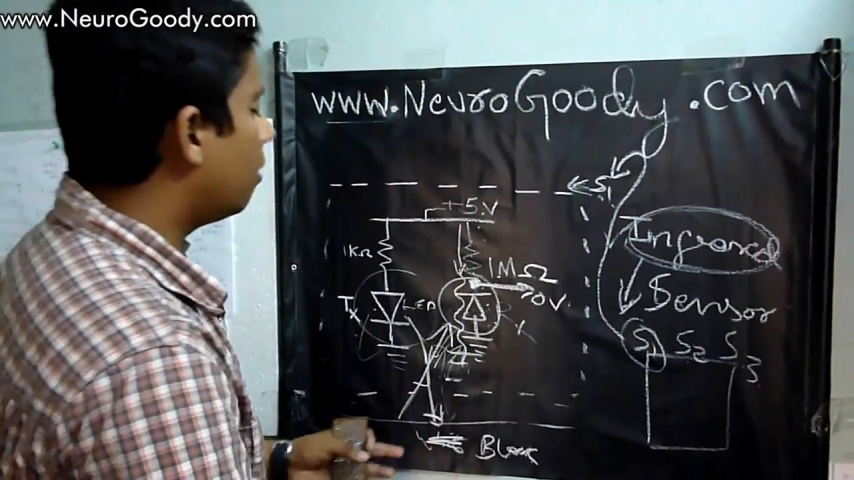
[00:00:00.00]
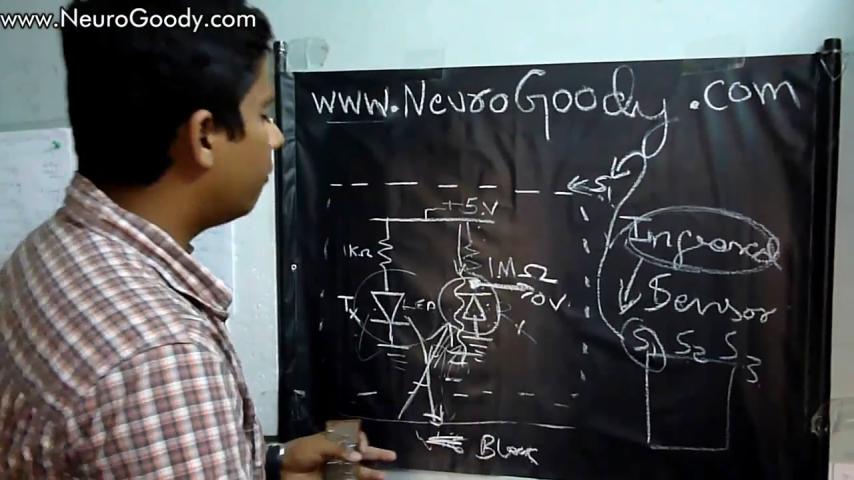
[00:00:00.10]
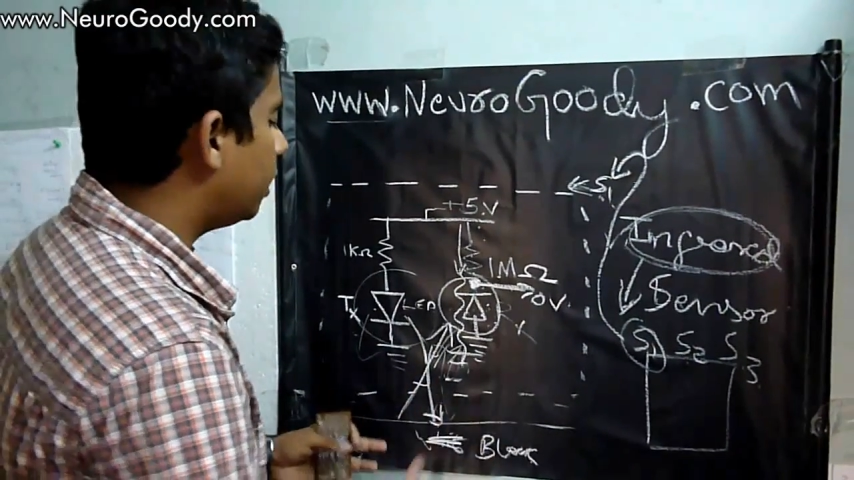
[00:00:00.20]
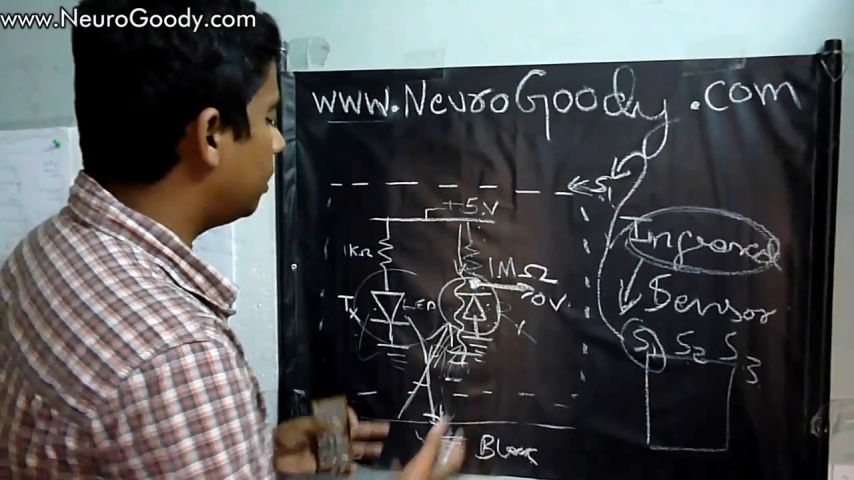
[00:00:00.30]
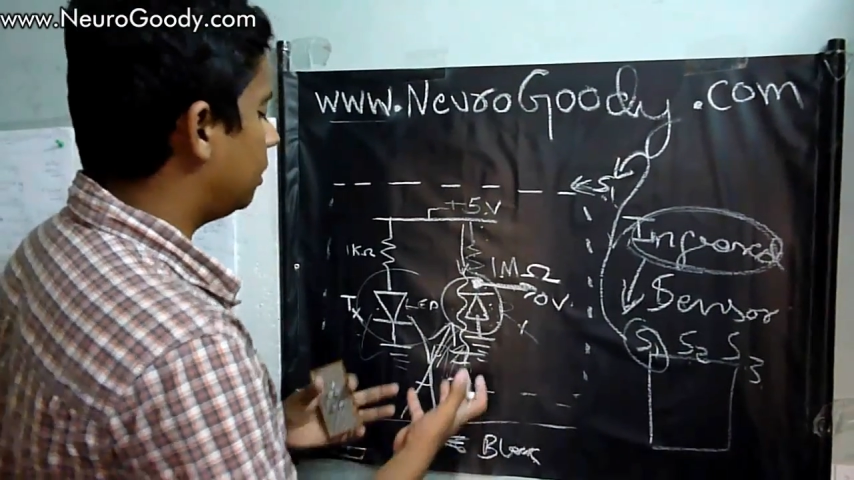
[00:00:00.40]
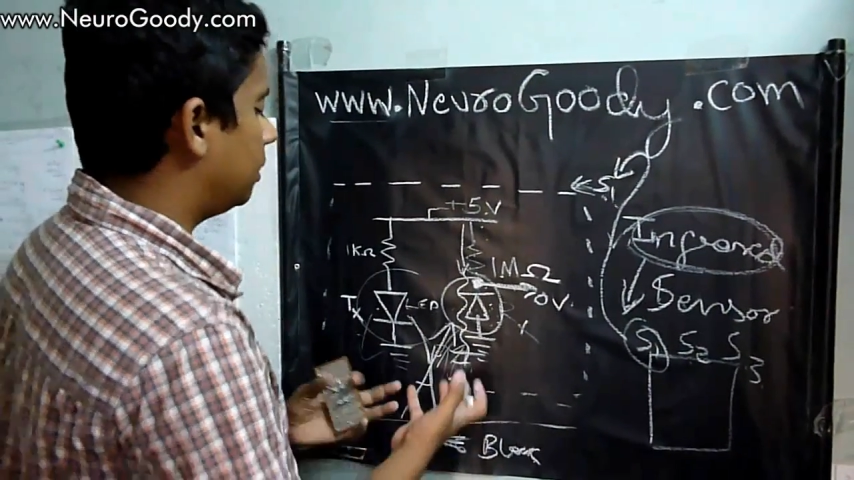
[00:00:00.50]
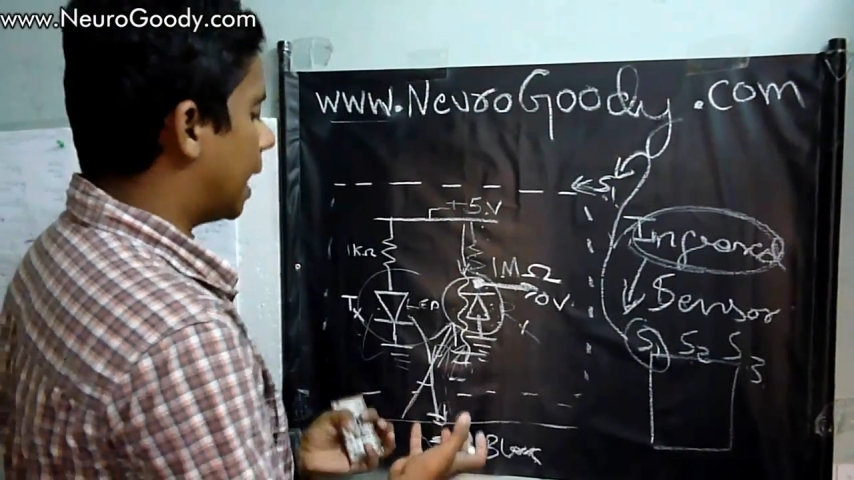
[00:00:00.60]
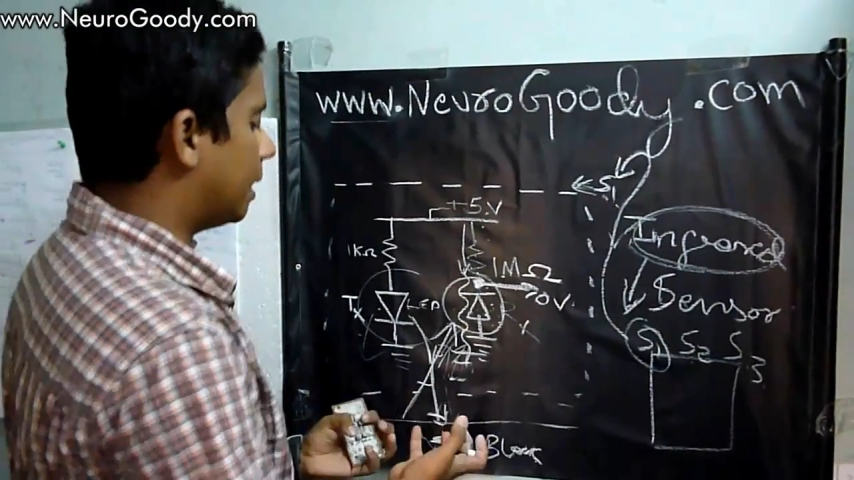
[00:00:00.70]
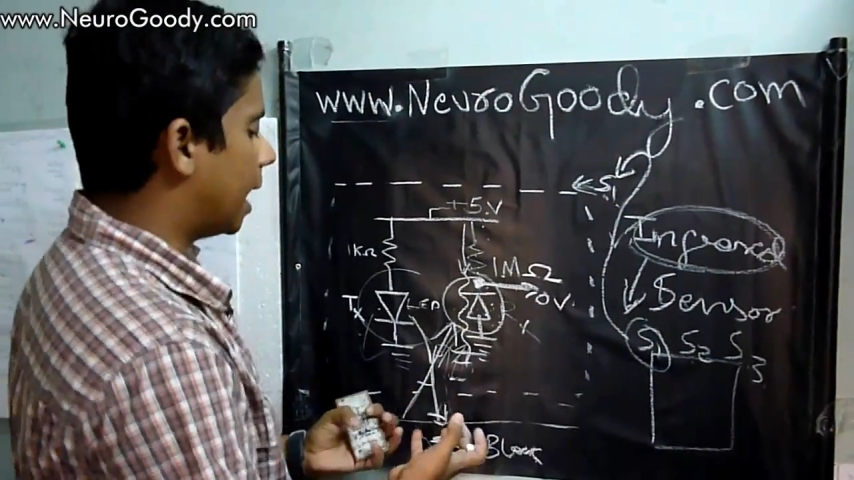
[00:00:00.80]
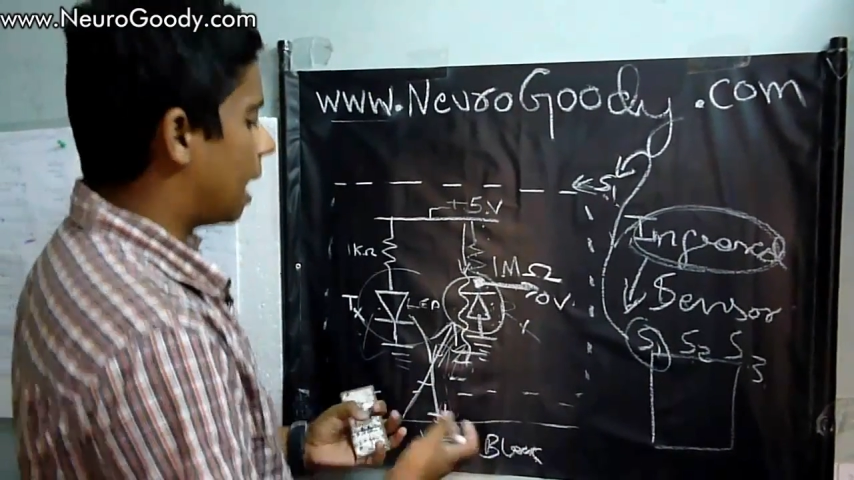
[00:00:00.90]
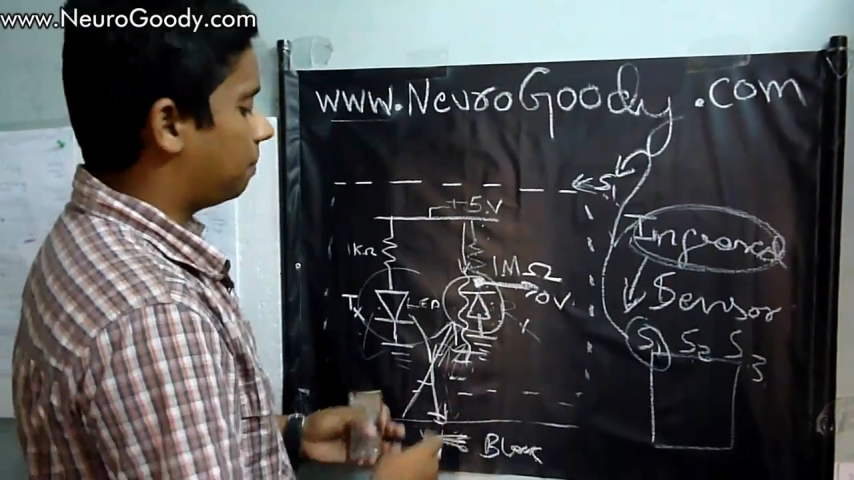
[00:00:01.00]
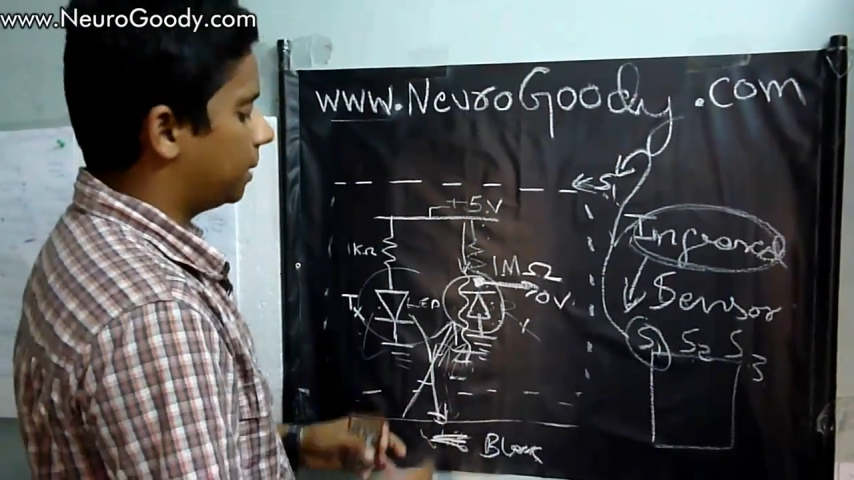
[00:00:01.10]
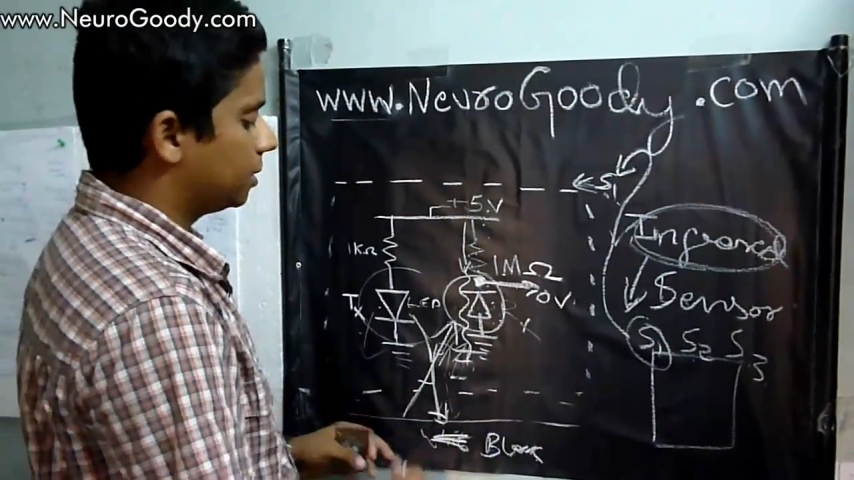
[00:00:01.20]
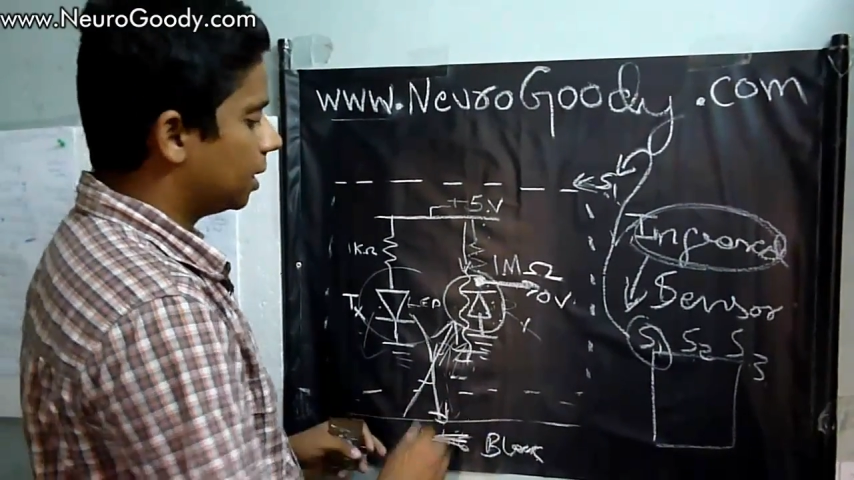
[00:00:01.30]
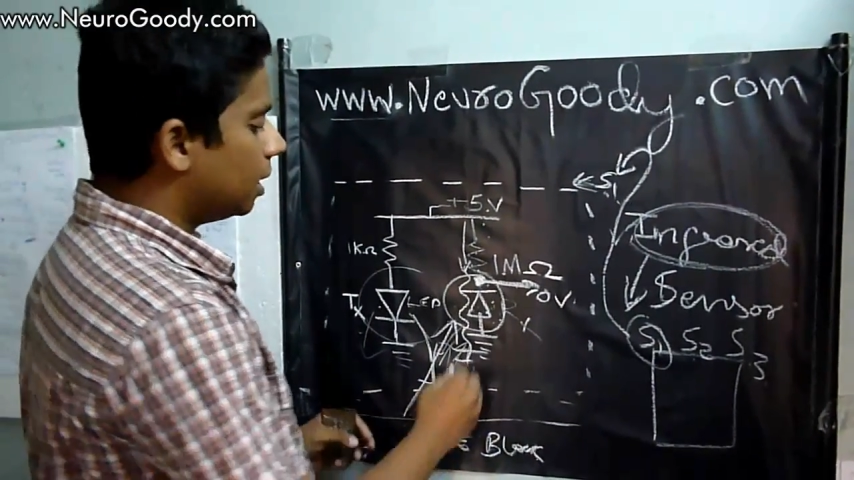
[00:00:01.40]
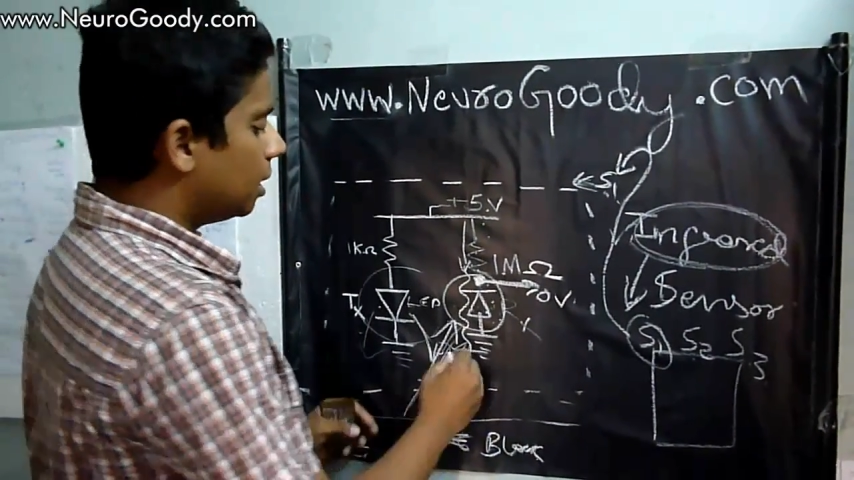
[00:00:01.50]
When that happens,